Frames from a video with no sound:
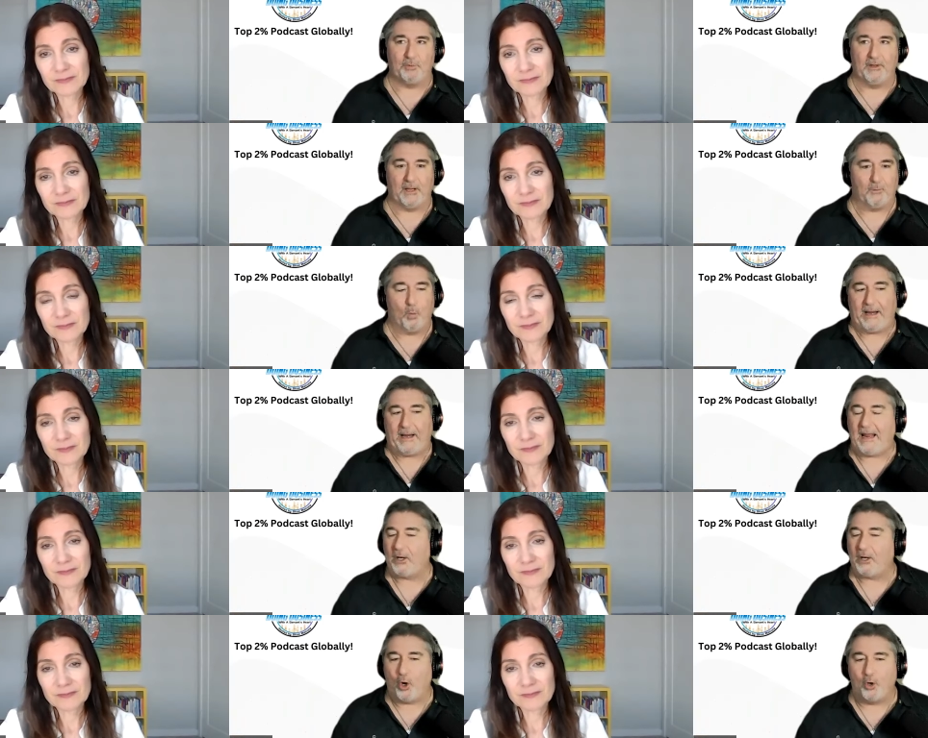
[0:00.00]
Speaker 1: really good. What kind
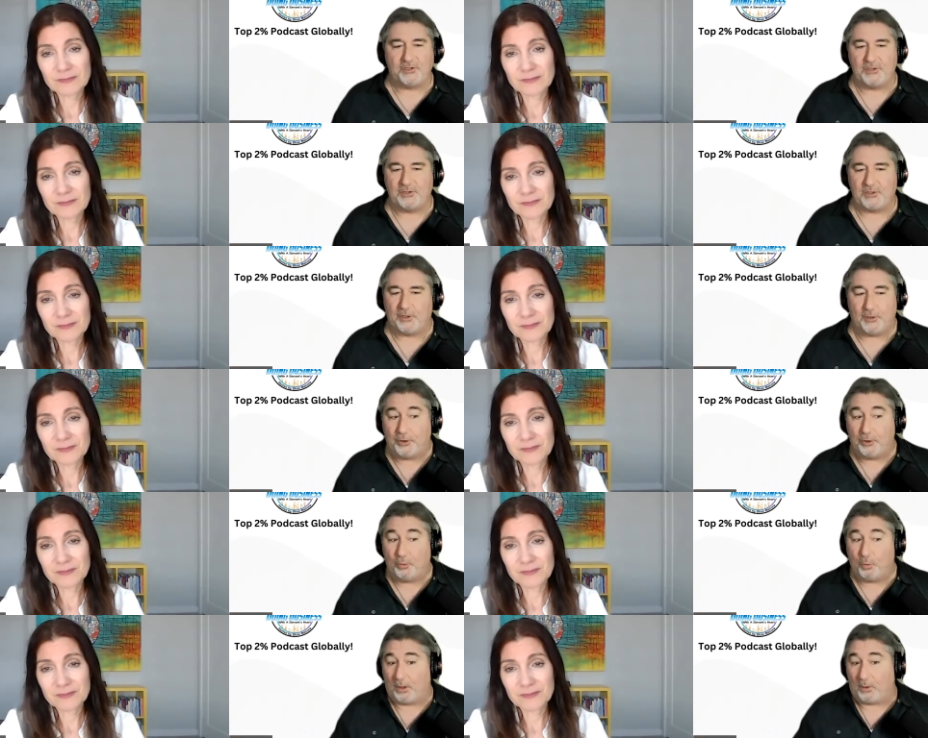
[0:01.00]
of coaches do, do,
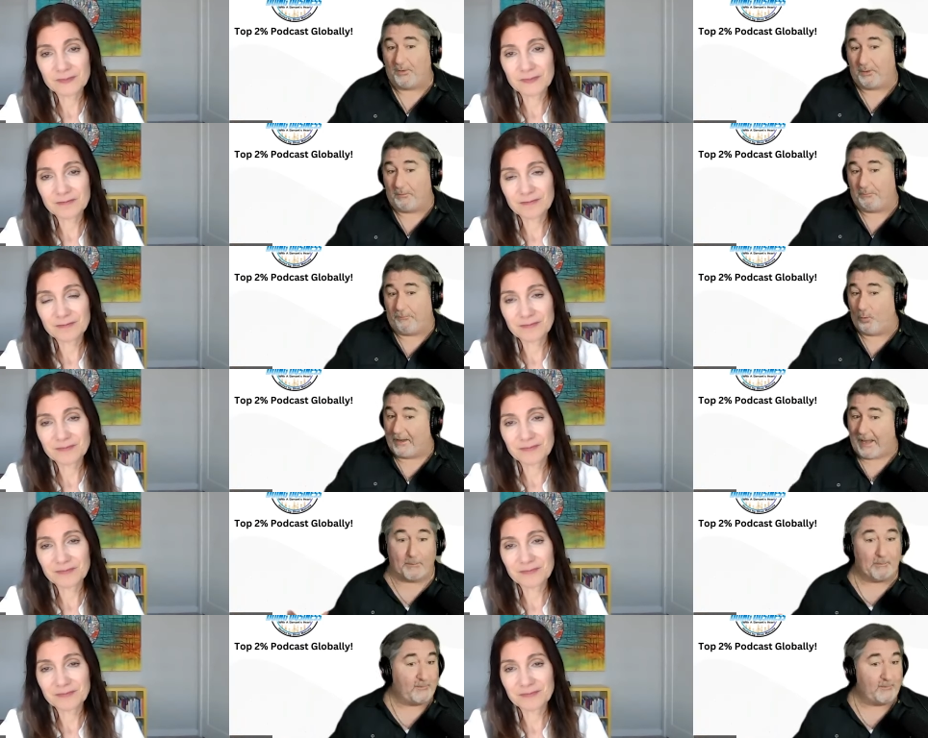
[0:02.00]
you work with? A full
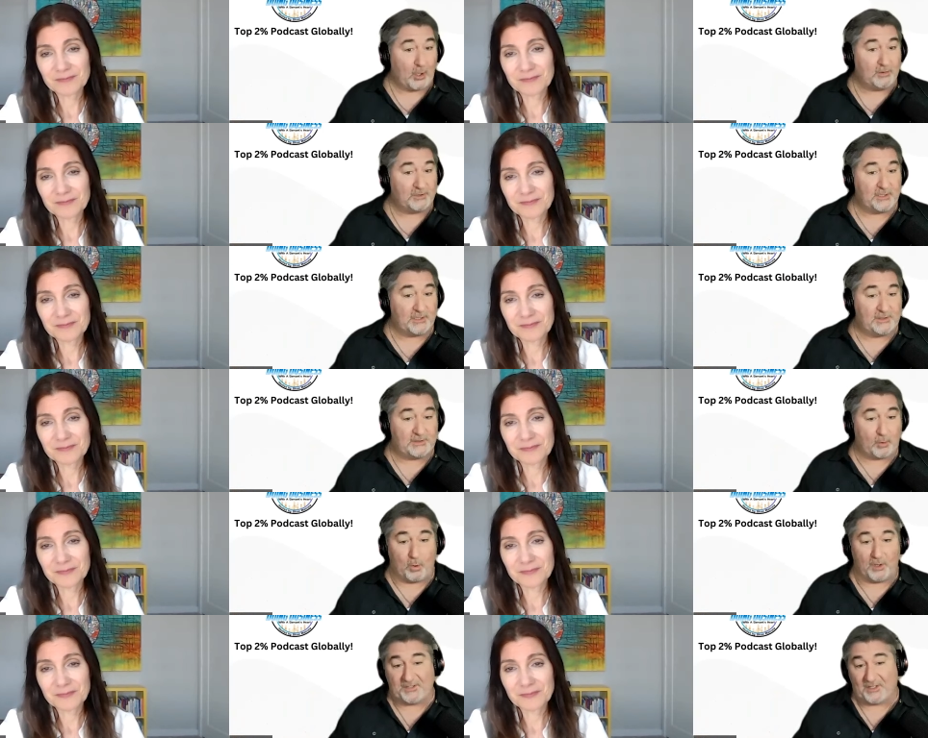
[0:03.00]
gamut of coaches,
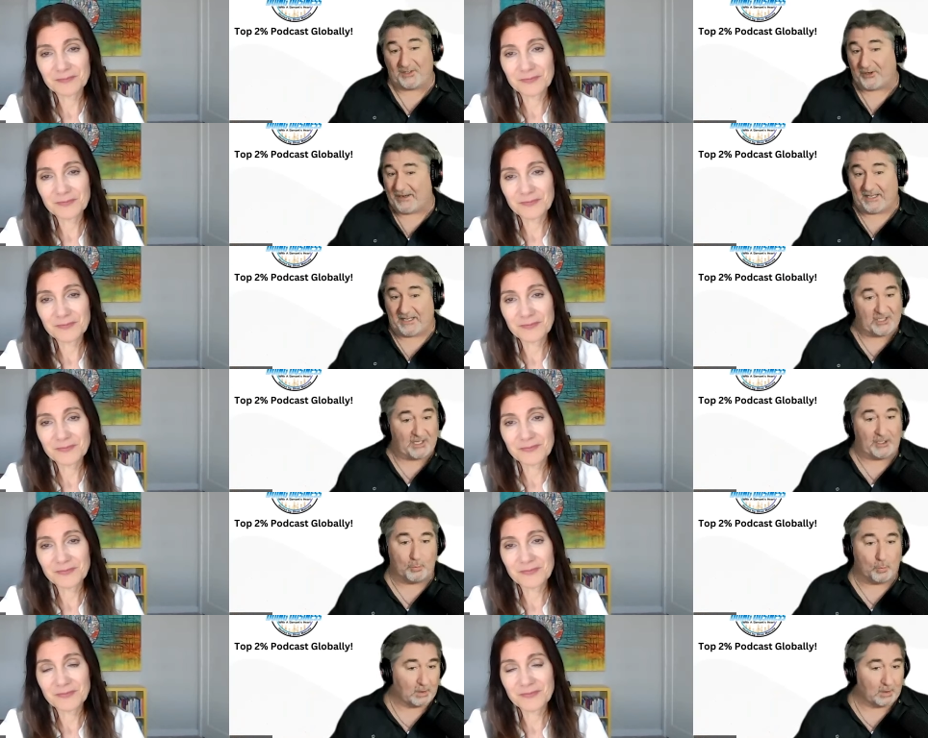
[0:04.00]
or is there a niche that
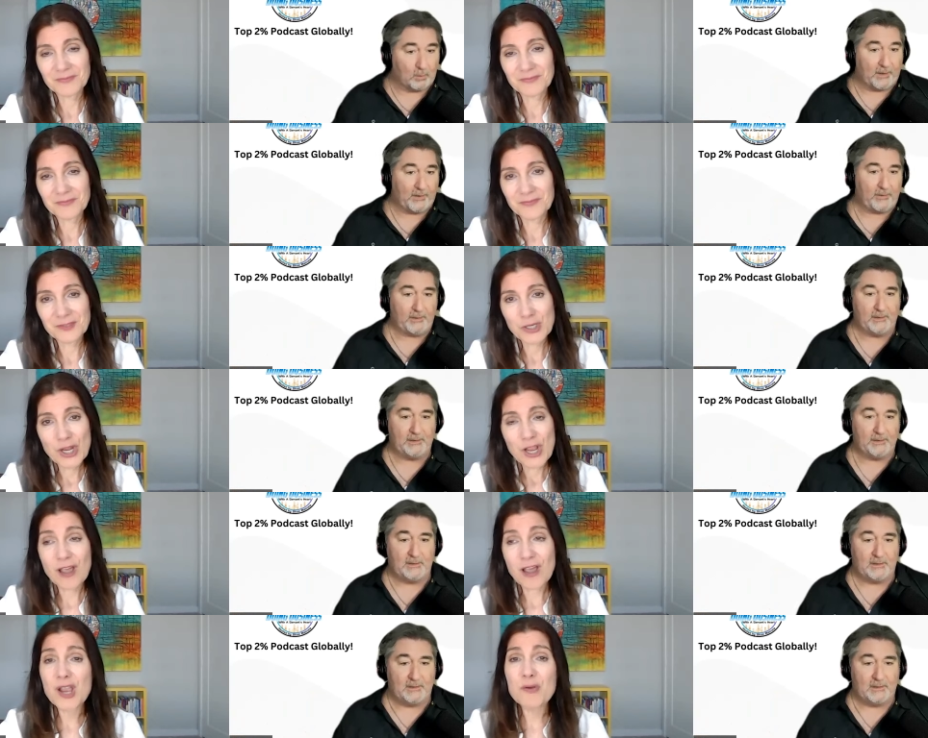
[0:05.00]
you work with?
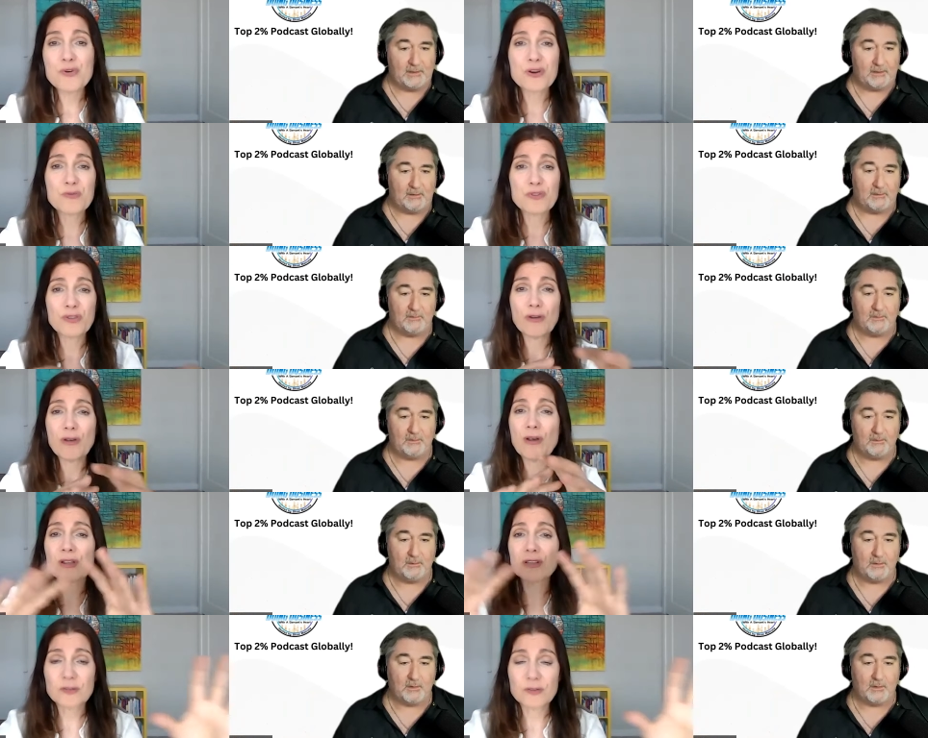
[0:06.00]
Speaker 2: I work with
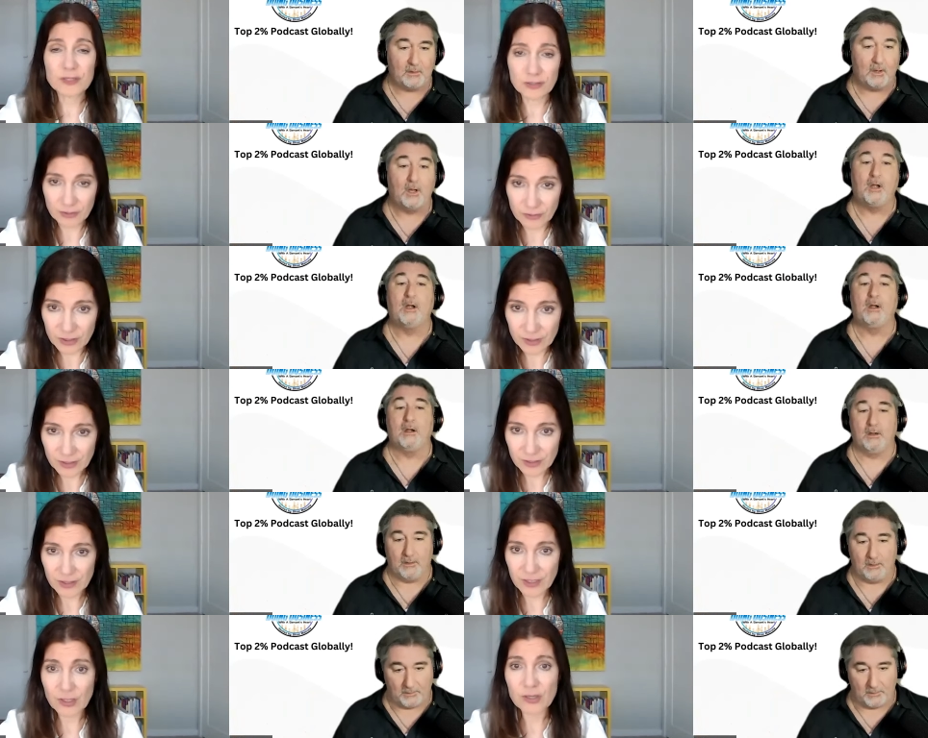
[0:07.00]
all sorts of coaches
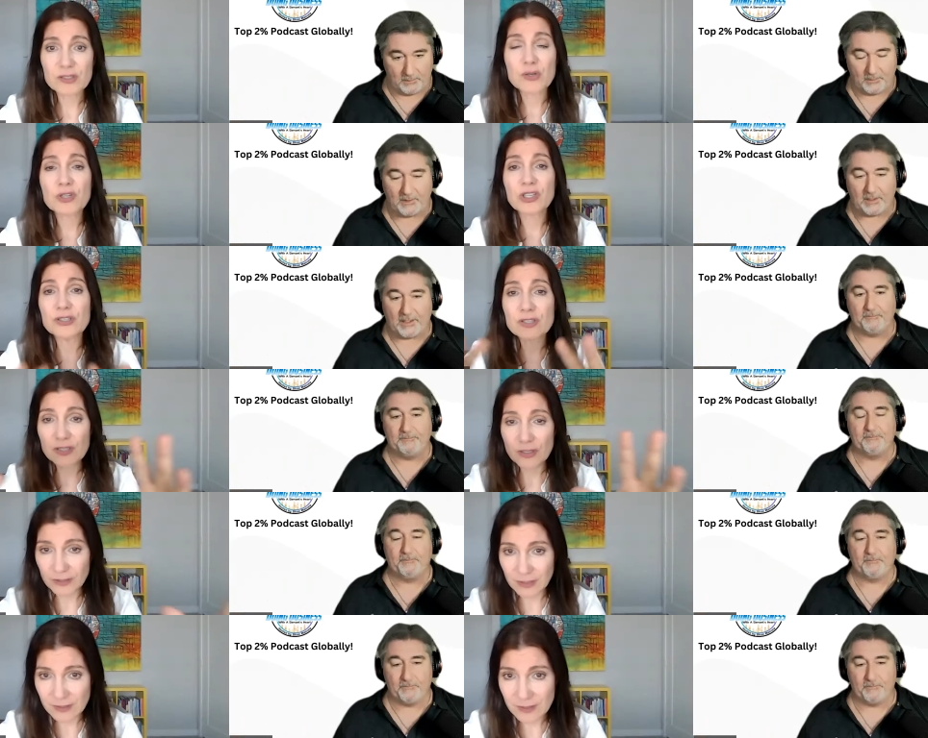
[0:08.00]
and also
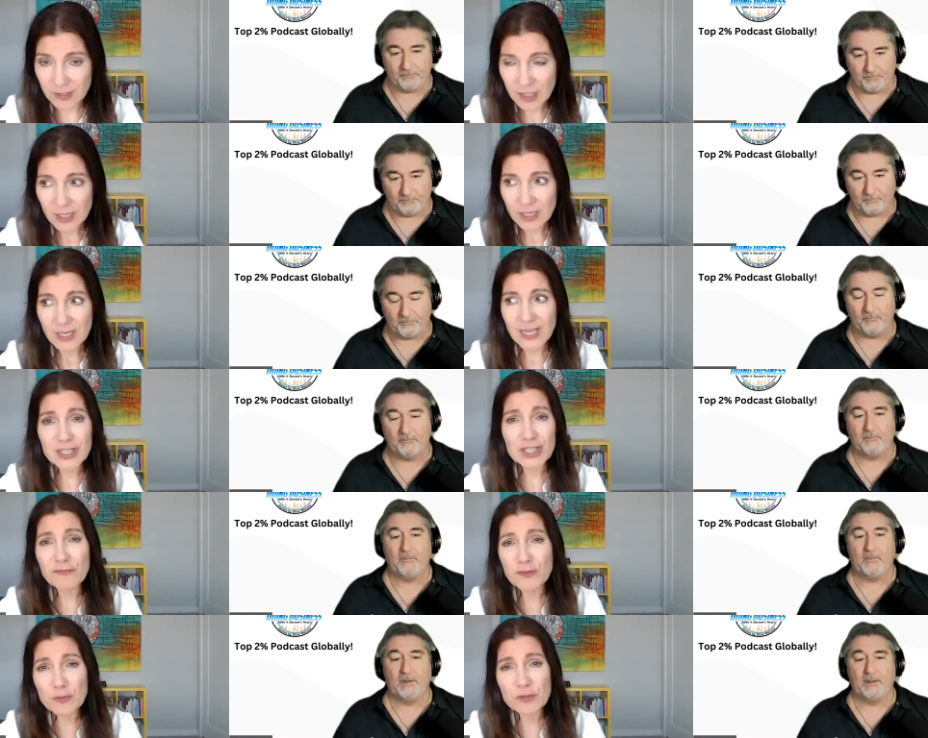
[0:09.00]
consultants.
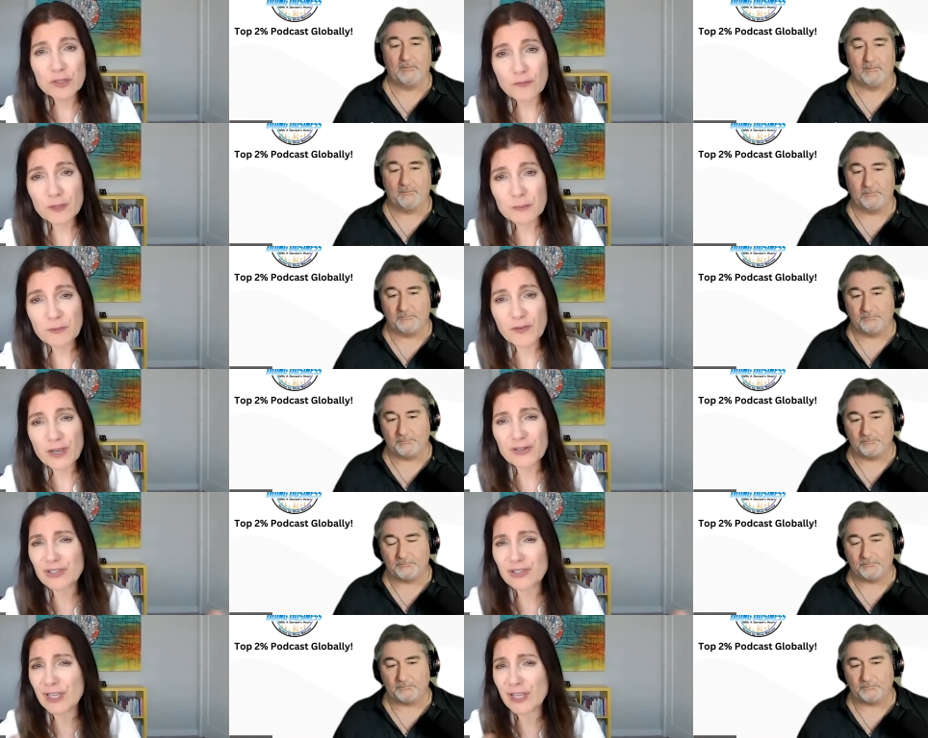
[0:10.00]
Actually, a few service
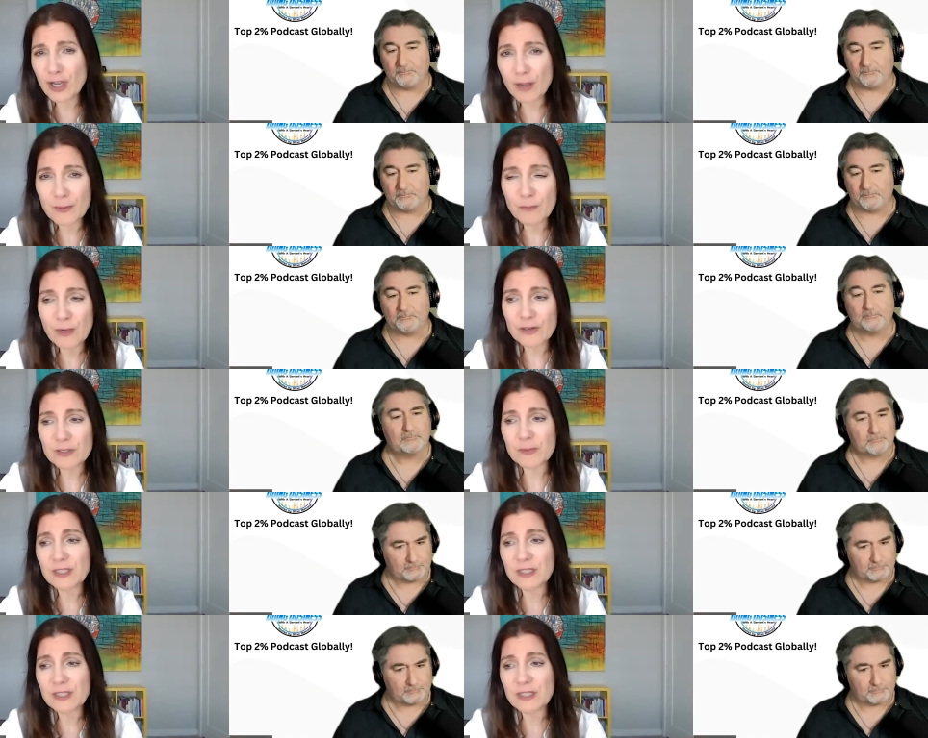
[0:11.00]
providers here, like copywriters,